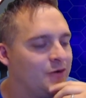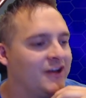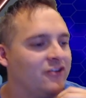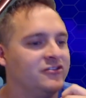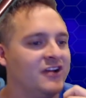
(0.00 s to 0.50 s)

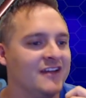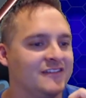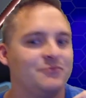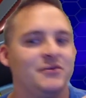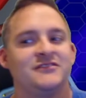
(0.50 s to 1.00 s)
Energize.
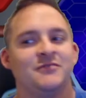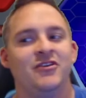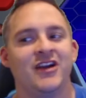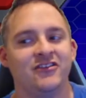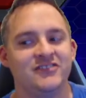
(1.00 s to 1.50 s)
Let's put some
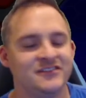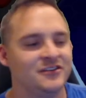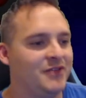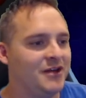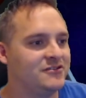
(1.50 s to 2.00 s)
more energies into
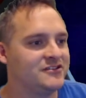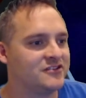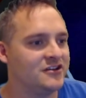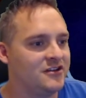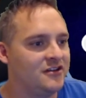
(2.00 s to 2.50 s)
play, which is
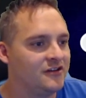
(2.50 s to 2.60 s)
good.